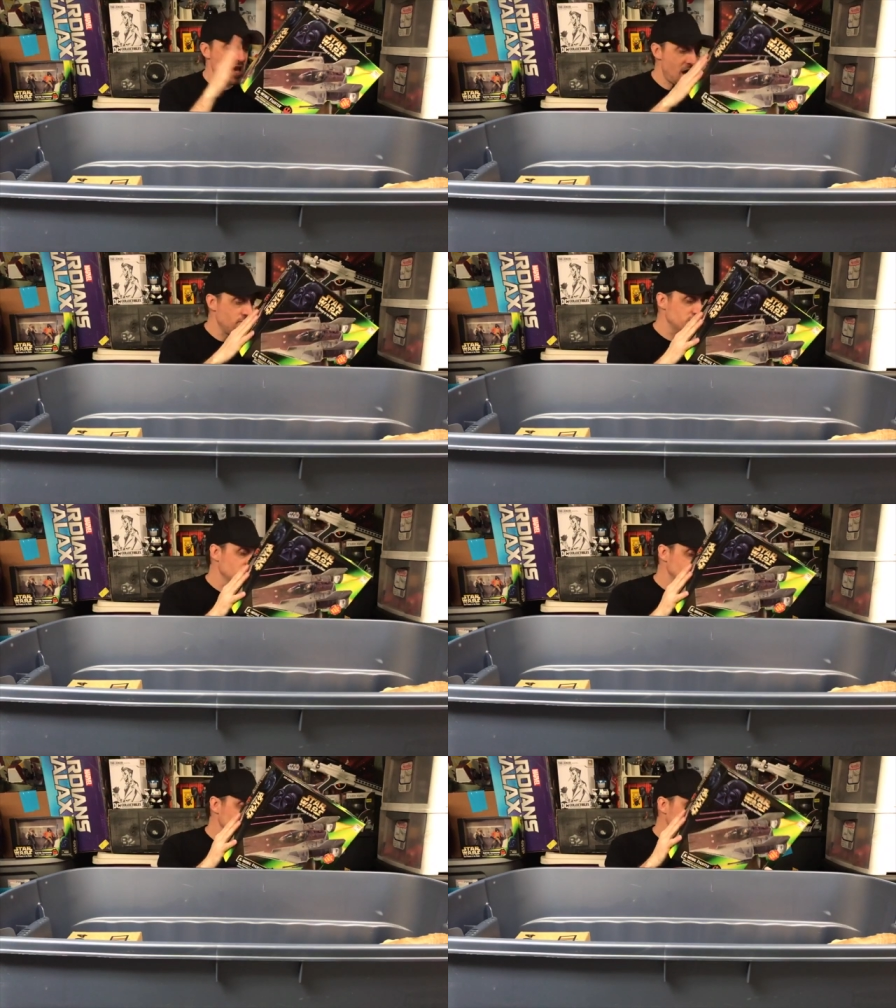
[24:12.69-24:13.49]
Everything
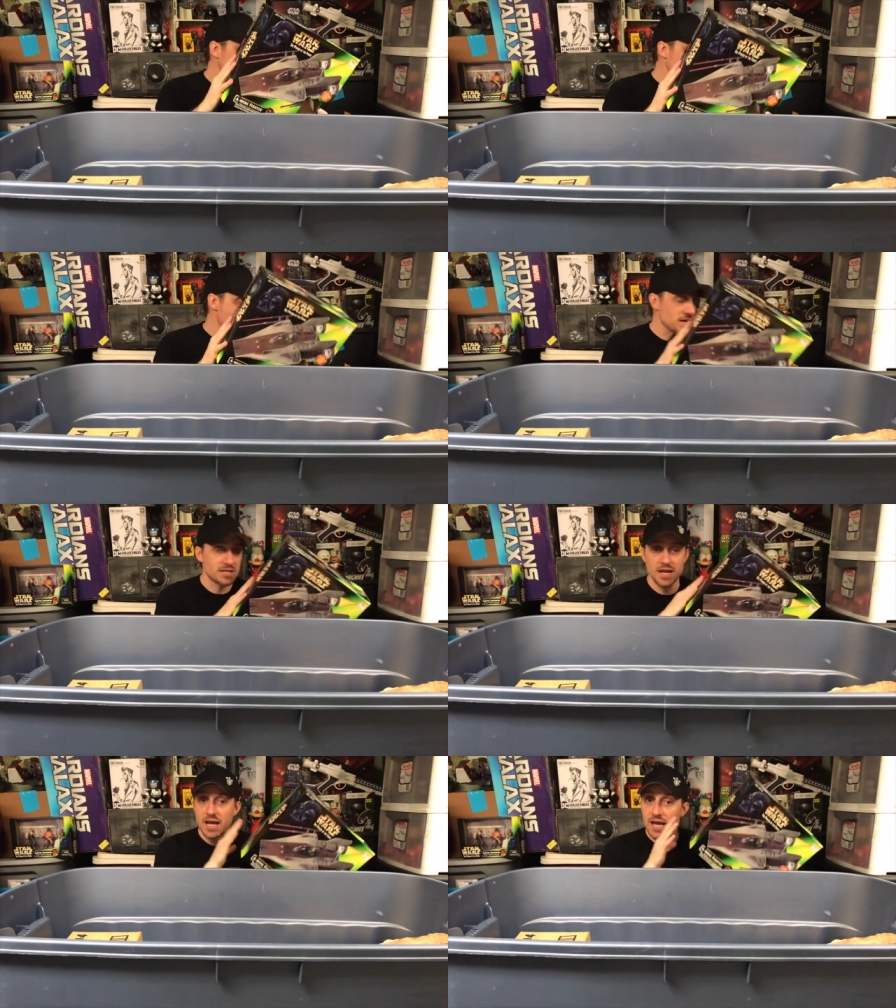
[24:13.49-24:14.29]
is still in the box.
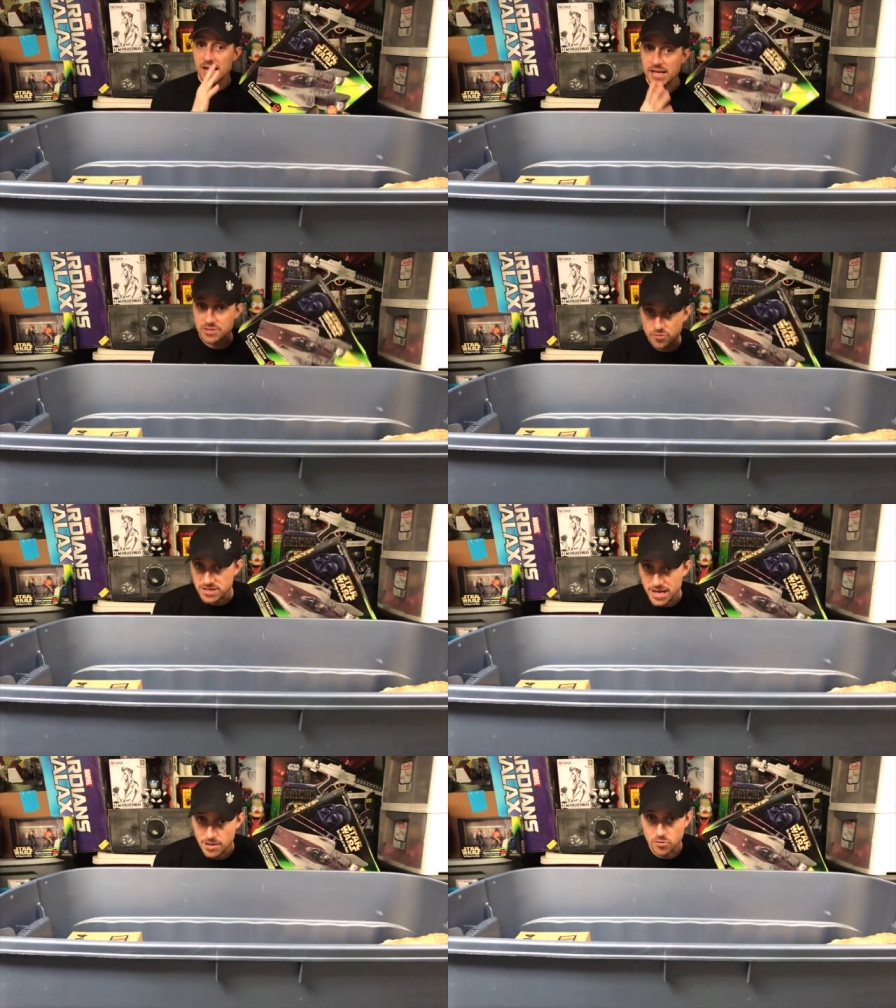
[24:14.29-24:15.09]
It's
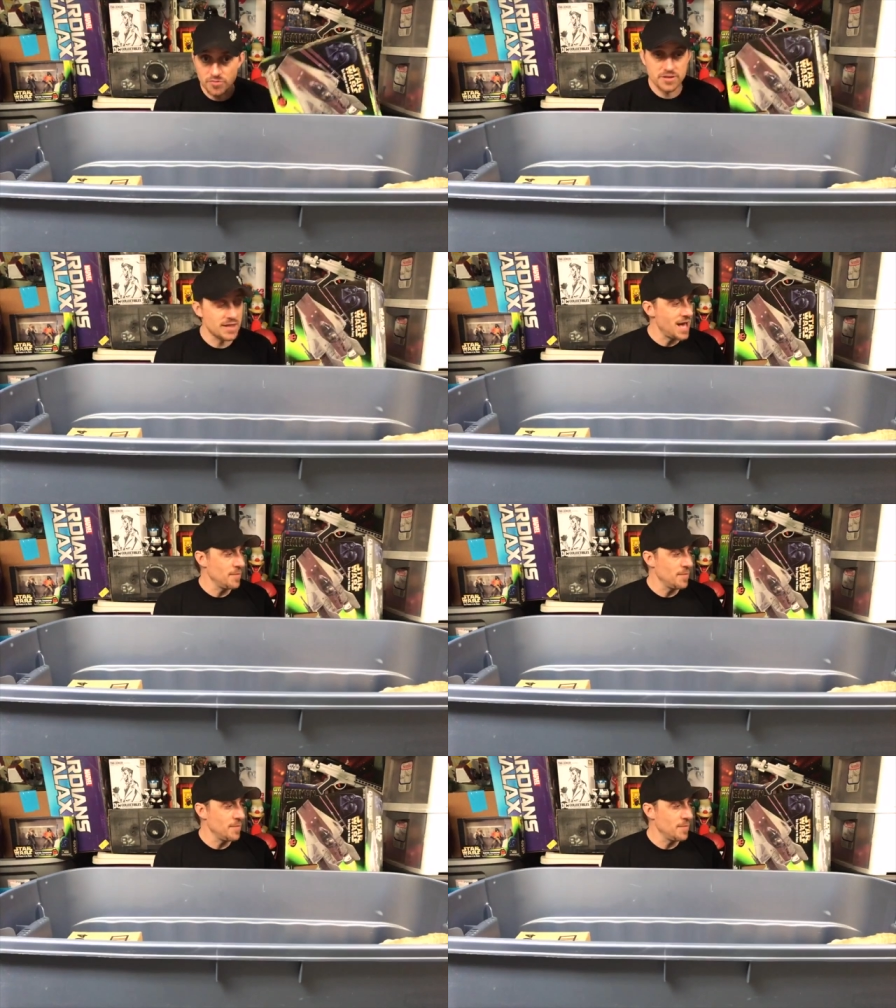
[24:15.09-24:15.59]
resellable to them.